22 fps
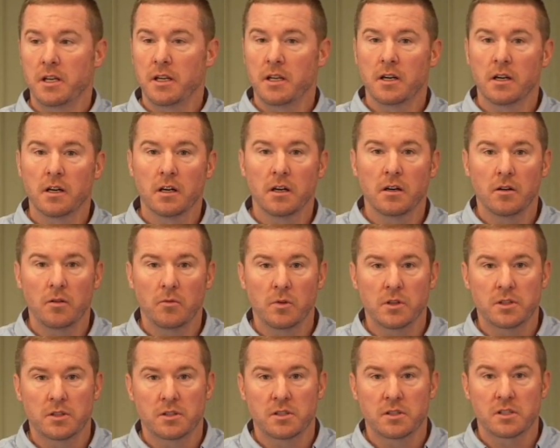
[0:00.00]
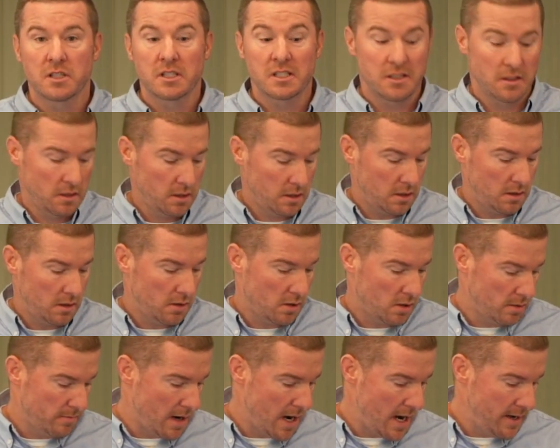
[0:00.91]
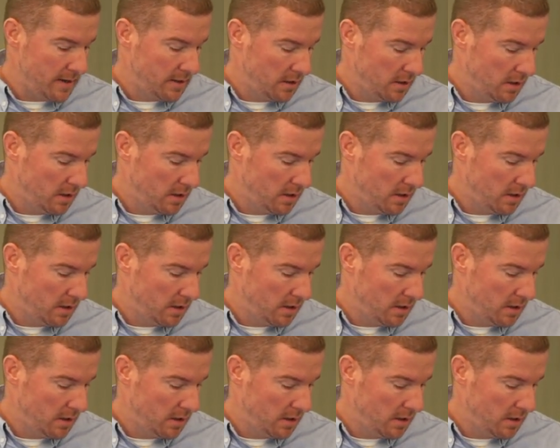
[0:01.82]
here, which is silicon carbide.